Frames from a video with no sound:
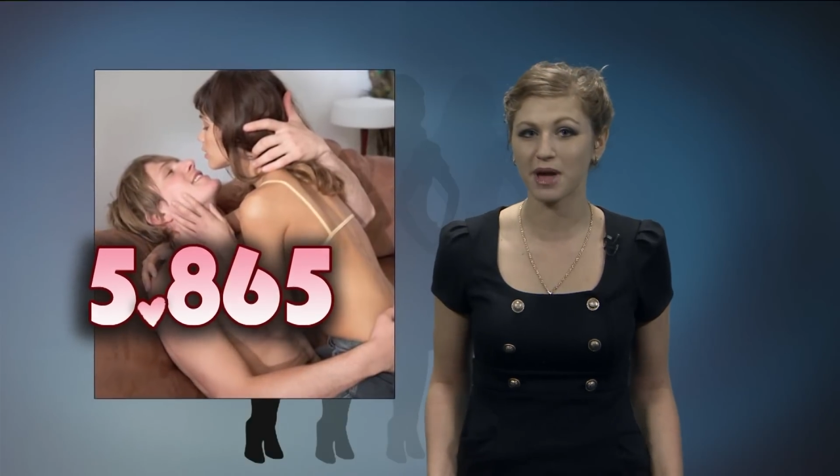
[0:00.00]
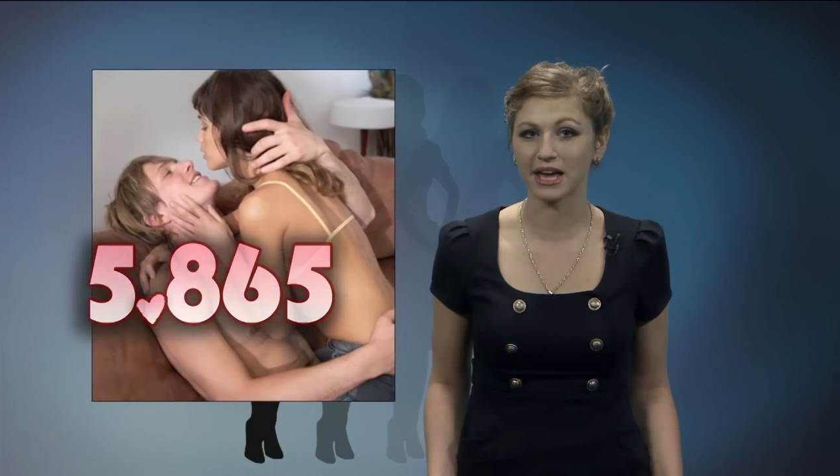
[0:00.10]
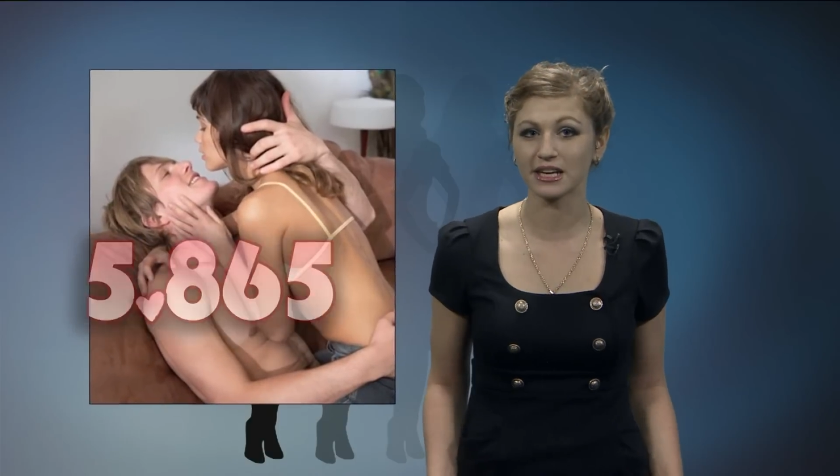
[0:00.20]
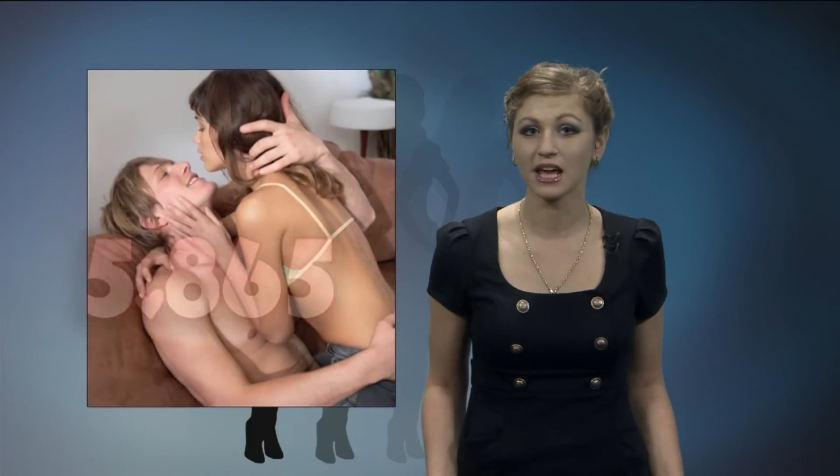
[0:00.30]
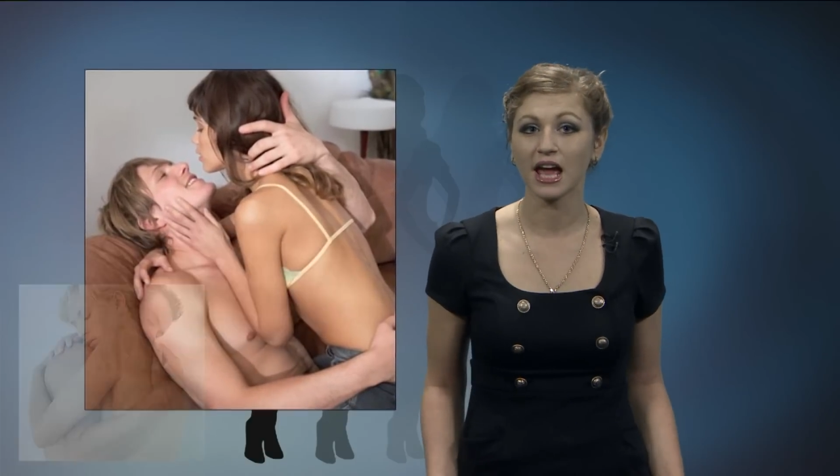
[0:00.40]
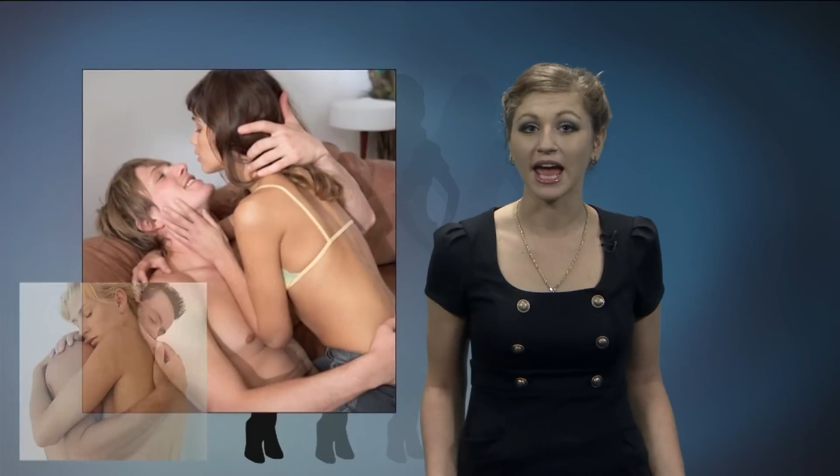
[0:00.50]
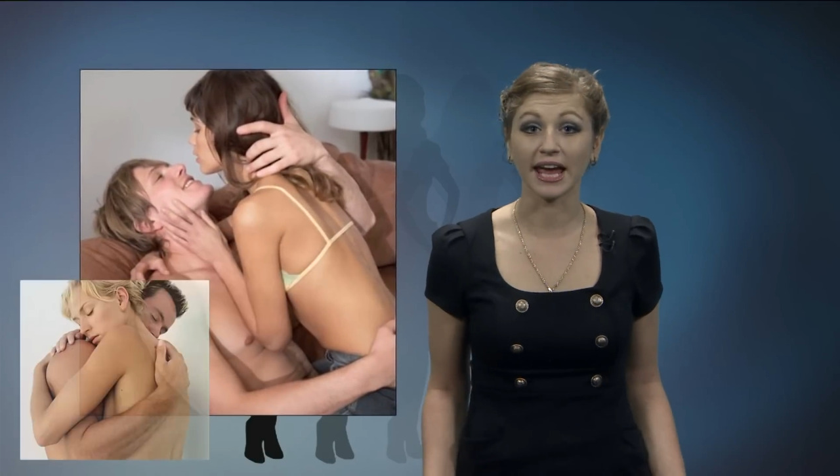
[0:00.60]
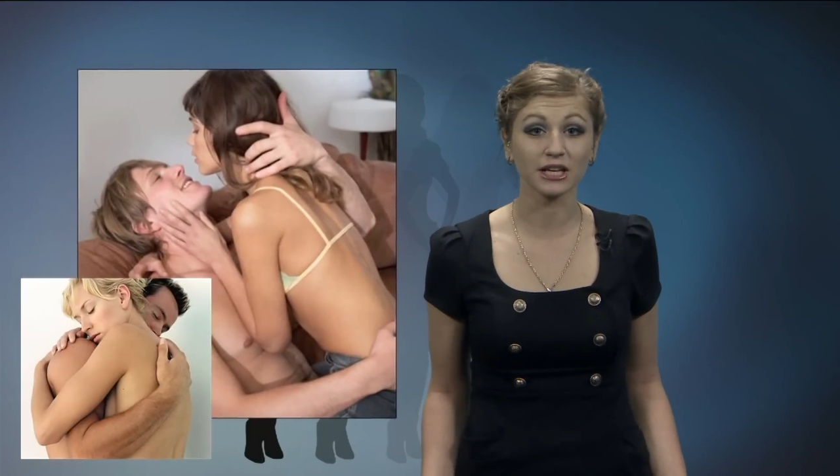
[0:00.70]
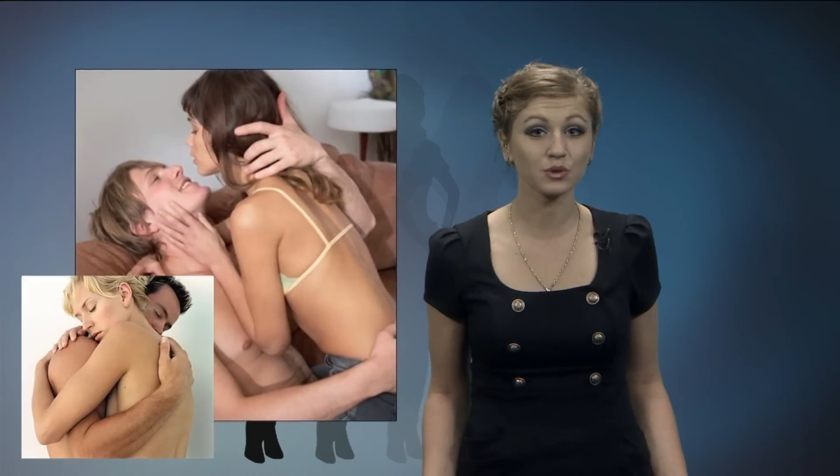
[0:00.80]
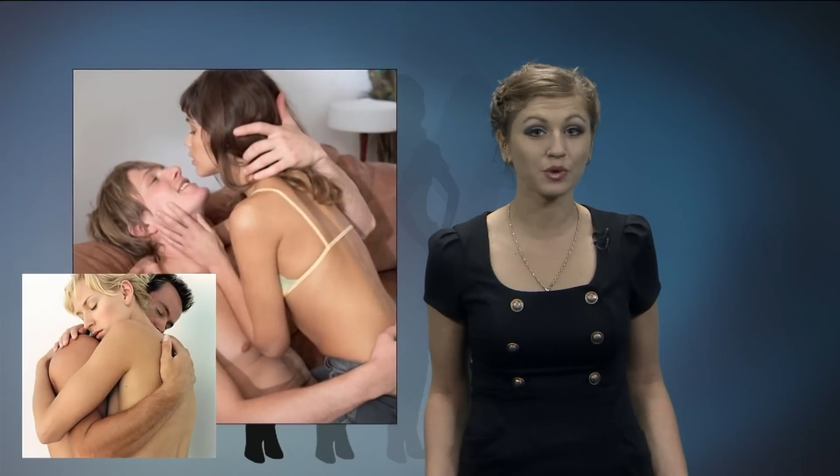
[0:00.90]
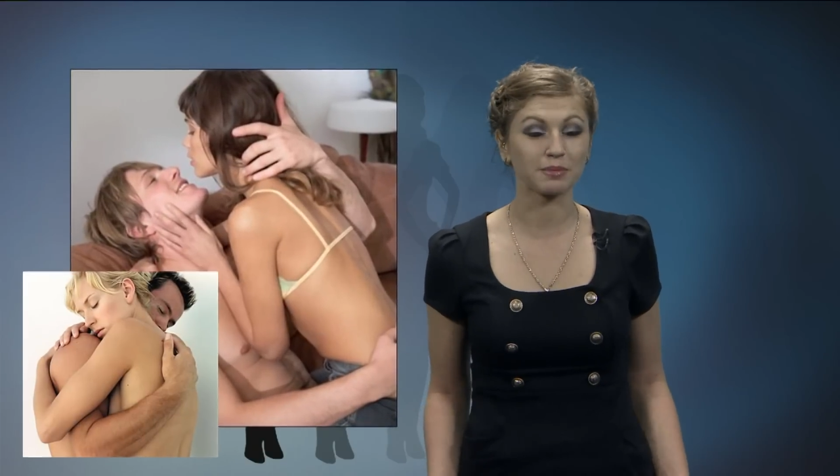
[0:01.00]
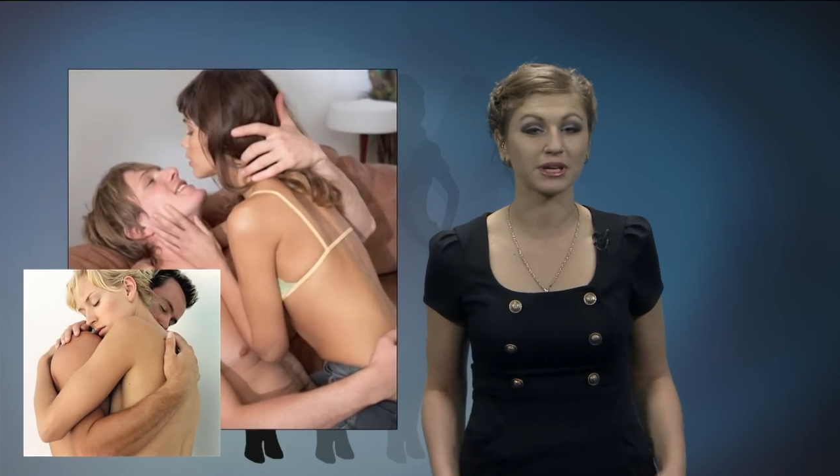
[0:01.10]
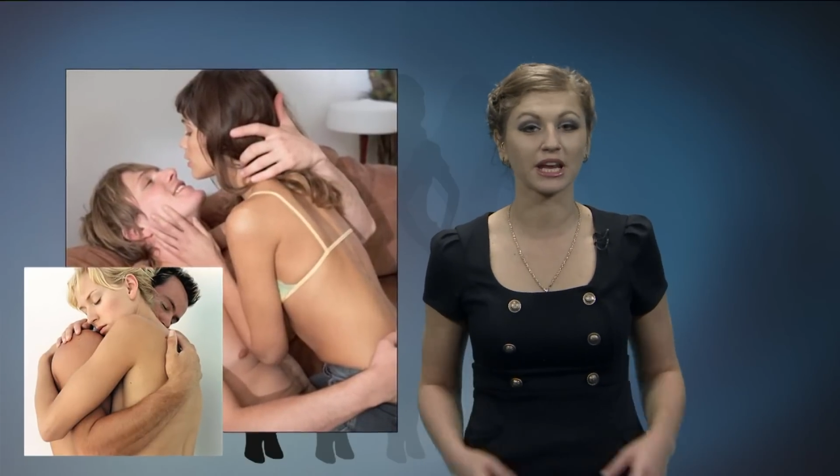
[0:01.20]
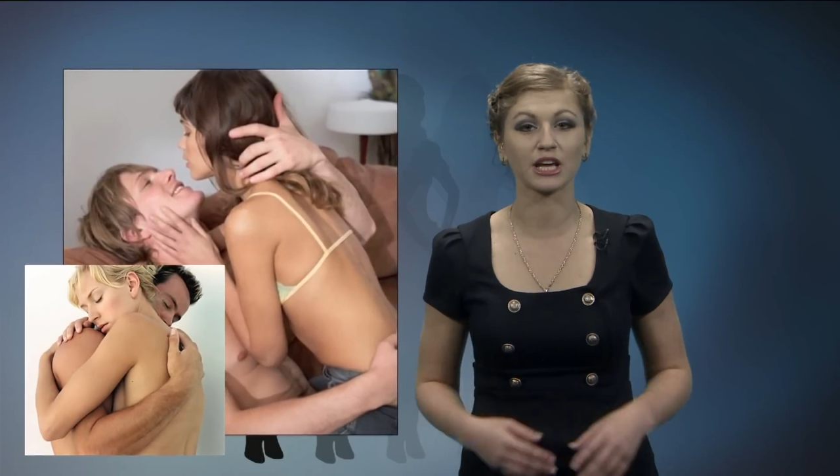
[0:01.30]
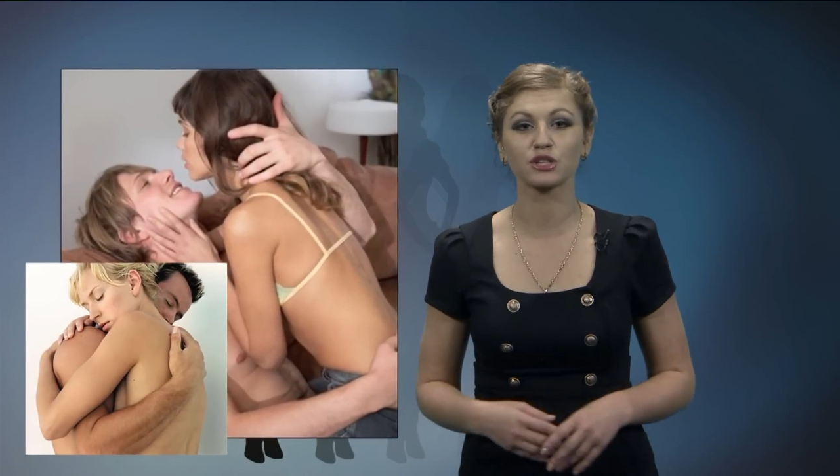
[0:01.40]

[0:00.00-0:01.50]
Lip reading: men and women